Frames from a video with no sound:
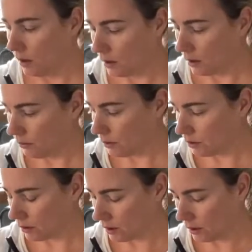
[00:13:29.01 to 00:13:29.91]
Then we
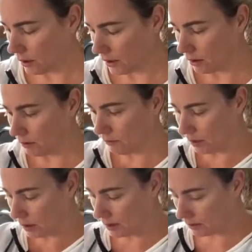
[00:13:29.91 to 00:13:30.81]
do a layer of
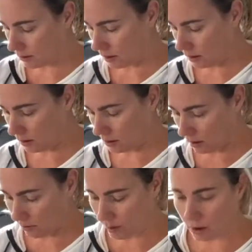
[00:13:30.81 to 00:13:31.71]
pasta,
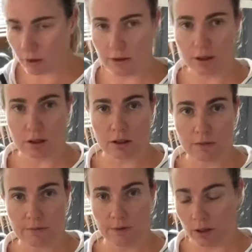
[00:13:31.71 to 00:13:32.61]
and because it
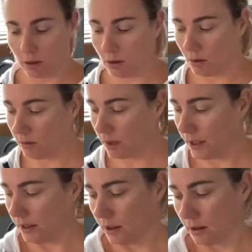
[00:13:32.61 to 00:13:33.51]
doesn't fit the whole
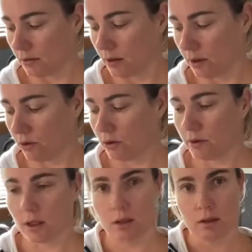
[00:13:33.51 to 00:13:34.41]
way, that's why I use
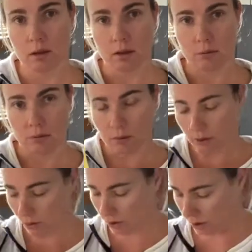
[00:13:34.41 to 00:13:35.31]
that one
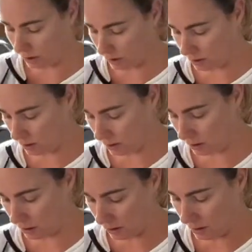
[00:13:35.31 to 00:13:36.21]
sheet.
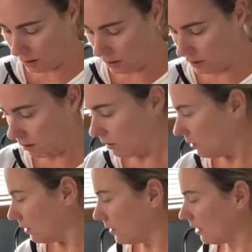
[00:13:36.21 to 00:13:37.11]

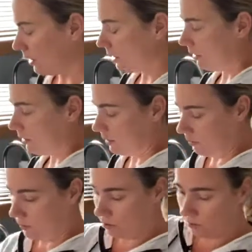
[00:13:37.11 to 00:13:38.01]
Just there.
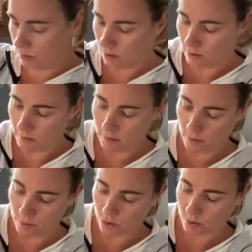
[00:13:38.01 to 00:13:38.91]
We do a bit of the
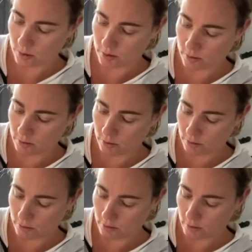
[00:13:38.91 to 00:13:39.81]
bechamel
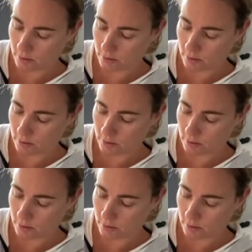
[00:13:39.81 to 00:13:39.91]
sauce.